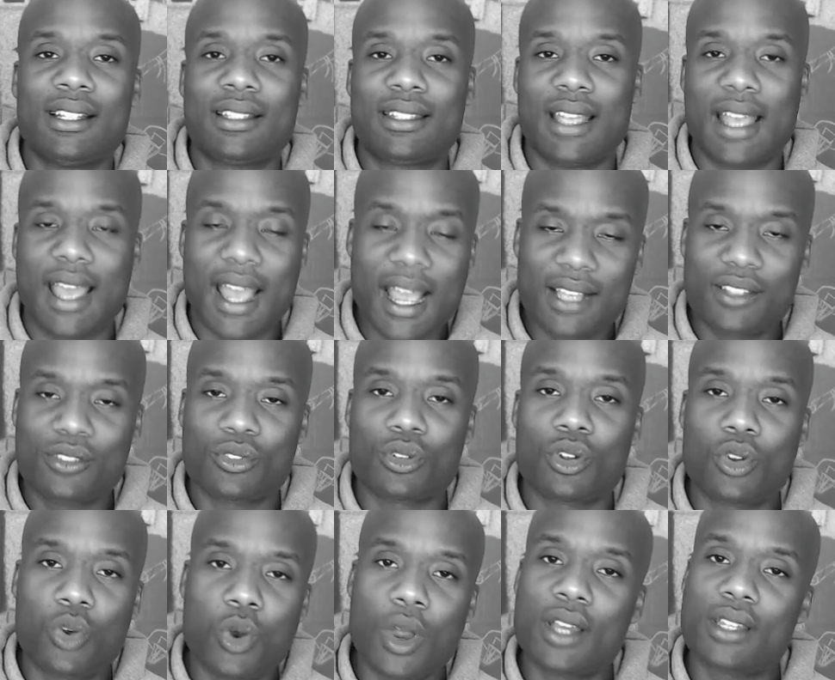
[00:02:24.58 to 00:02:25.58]
answer a
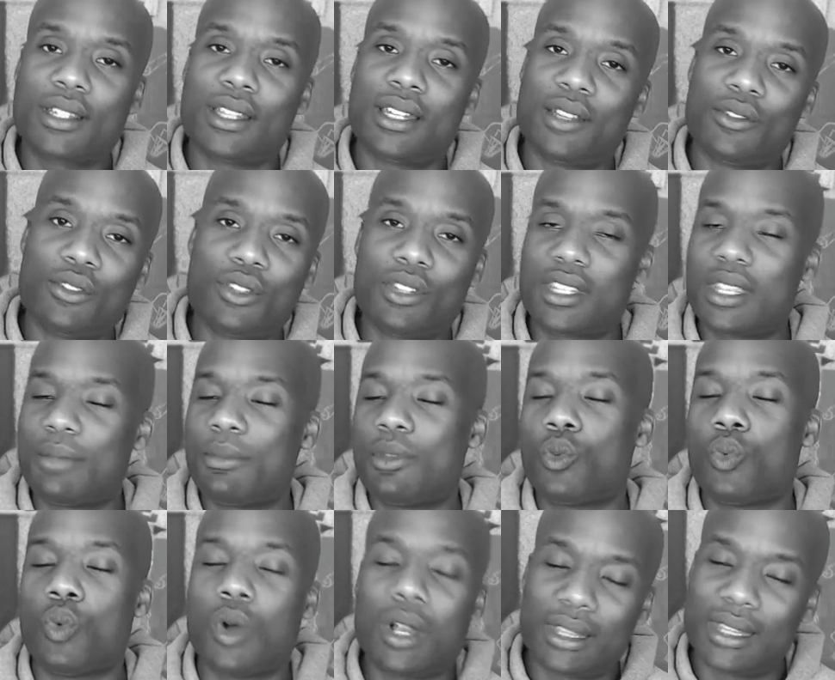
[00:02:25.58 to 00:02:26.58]
question and you just give me
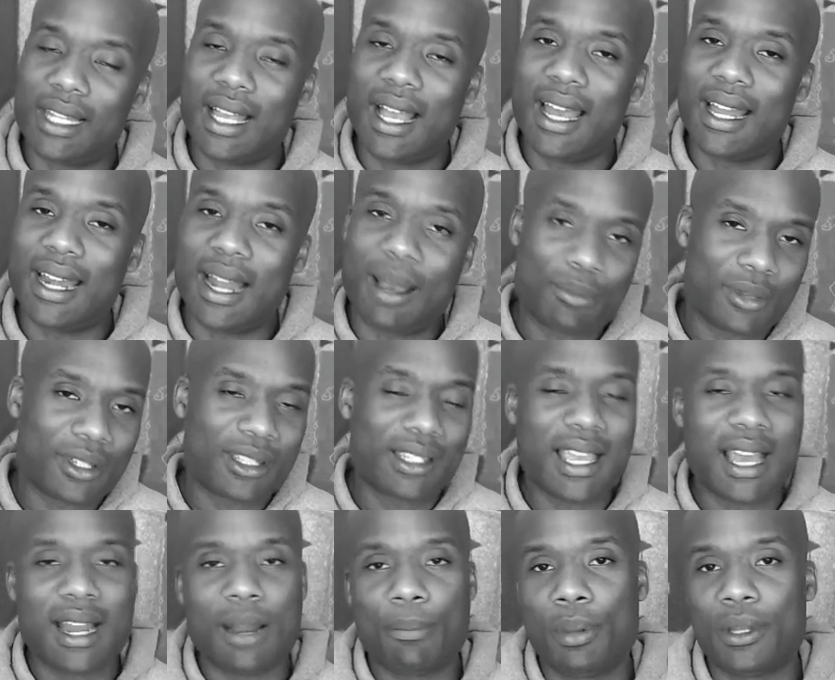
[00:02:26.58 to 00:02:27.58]
one line. I'm just
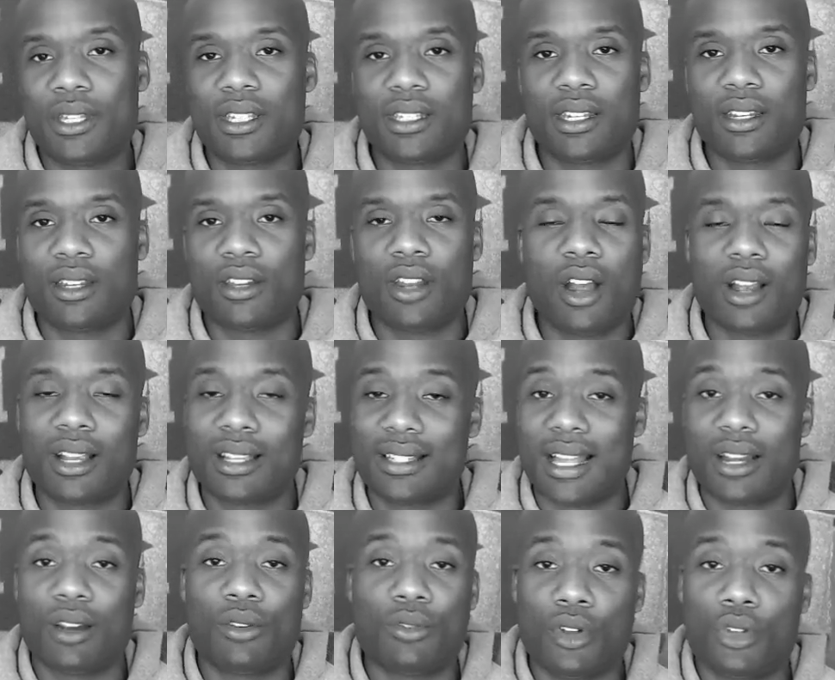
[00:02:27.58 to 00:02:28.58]
kind of pitching in the dark because I
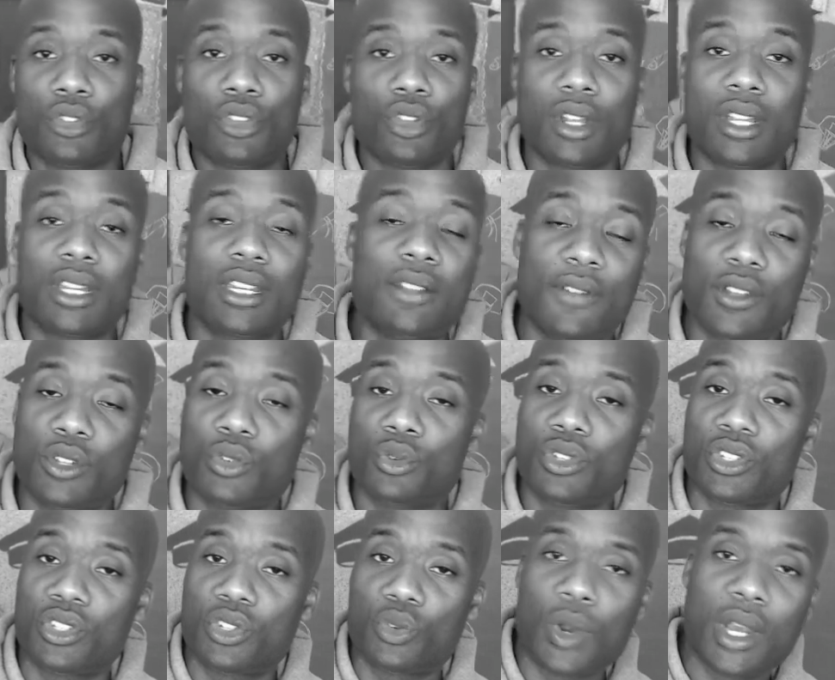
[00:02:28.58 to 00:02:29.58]
don't know your individual
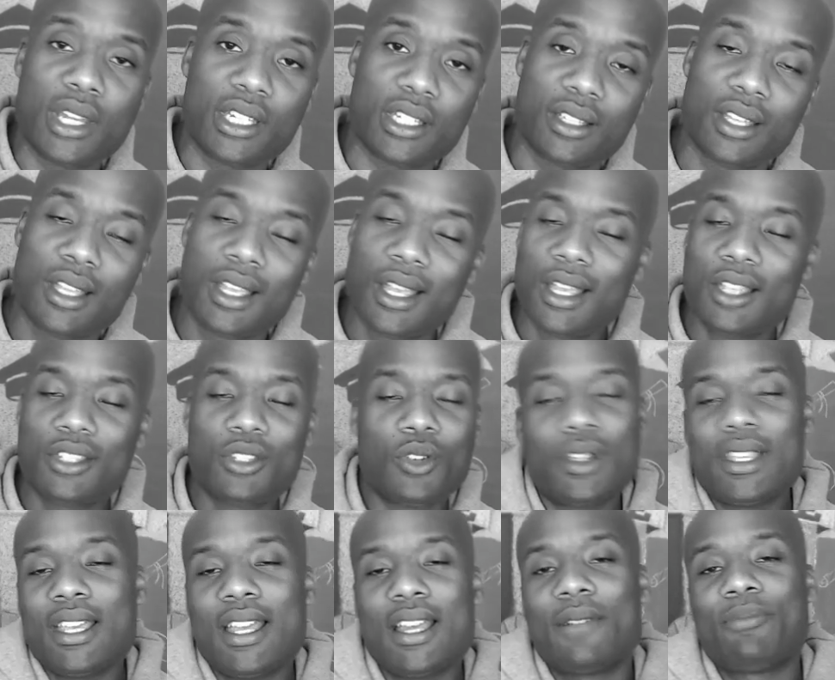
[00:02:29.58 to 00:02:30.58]
situation. So
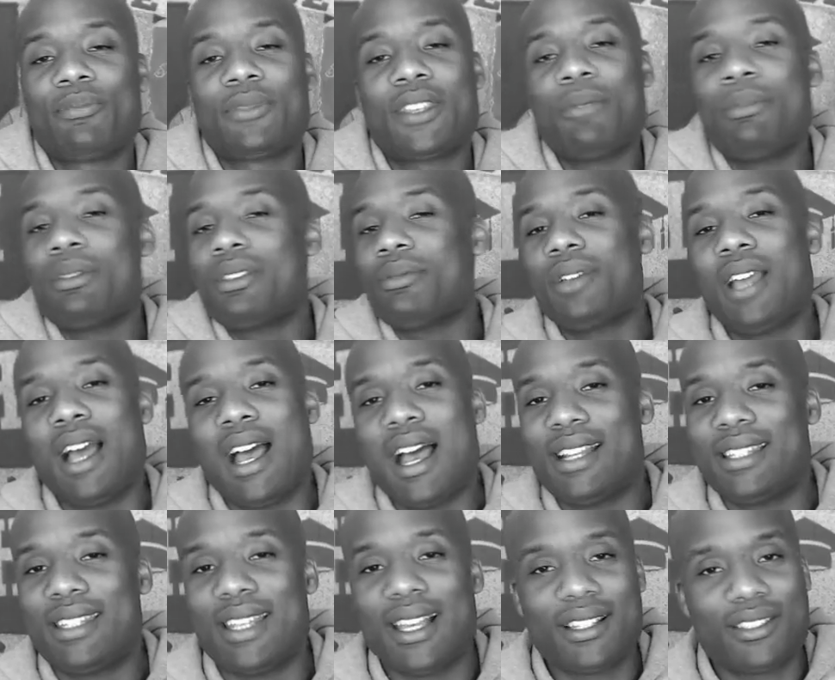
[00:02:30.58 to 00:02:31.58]
again, give me some
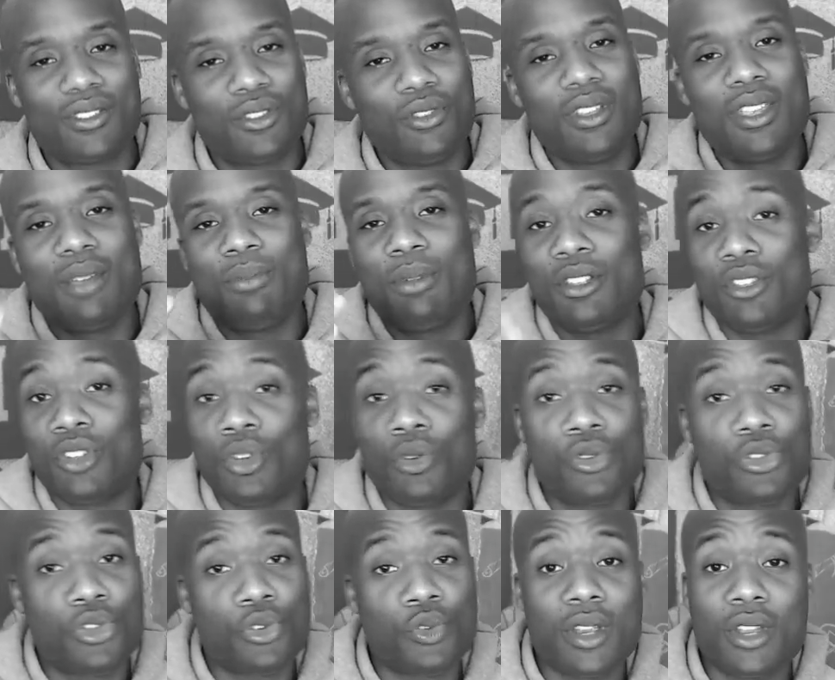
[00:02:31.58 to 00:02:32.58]
context. You give me 2,
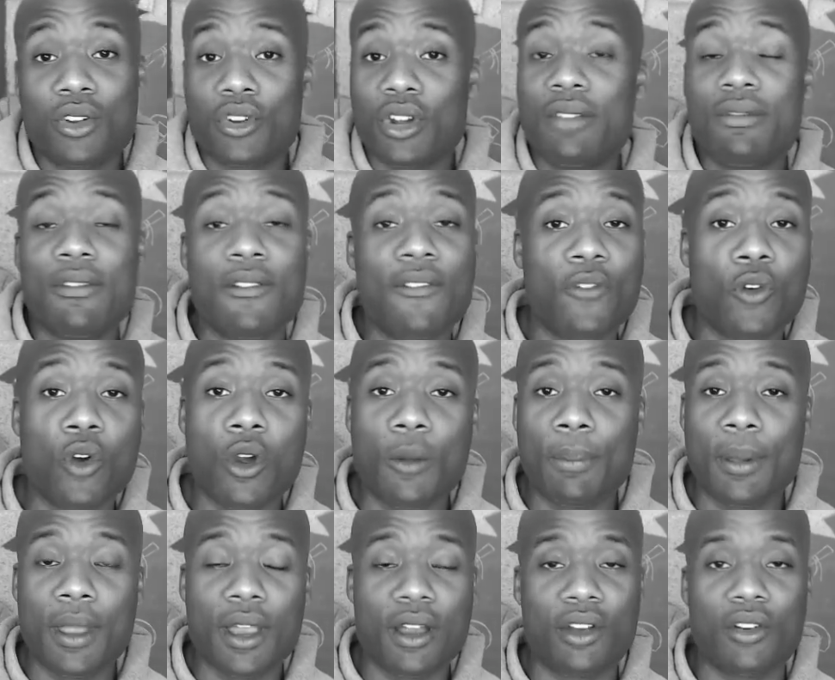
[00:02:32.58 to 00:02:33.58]
3, or even 4
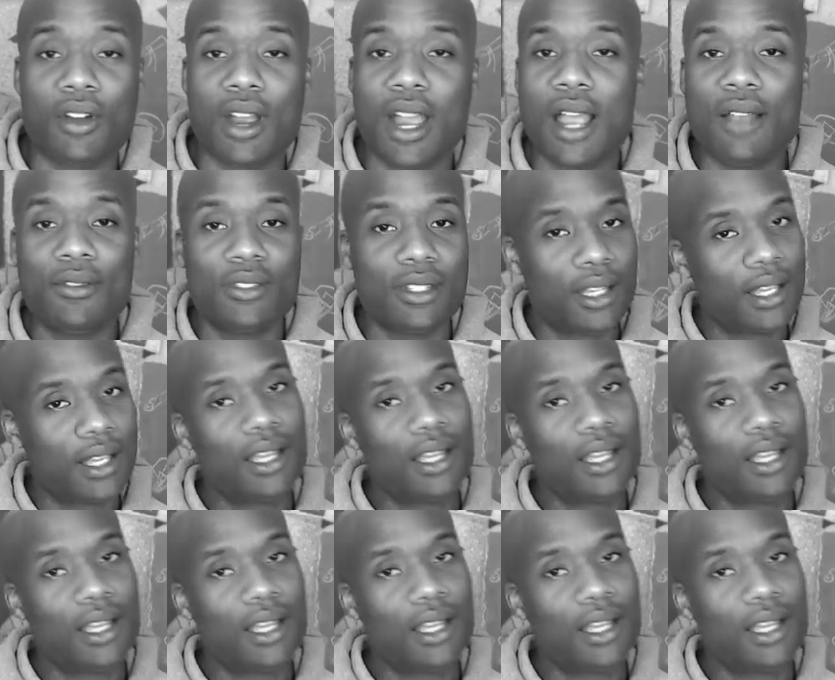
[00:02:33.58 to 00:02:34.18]
paragraphs.